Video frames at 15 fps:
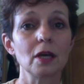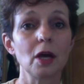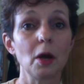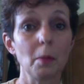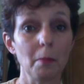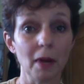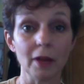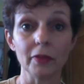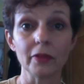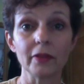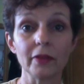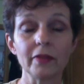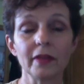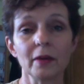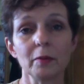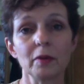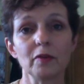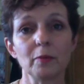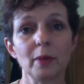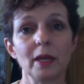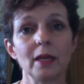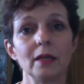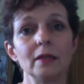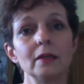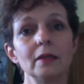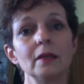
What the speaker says: a month that we've paid,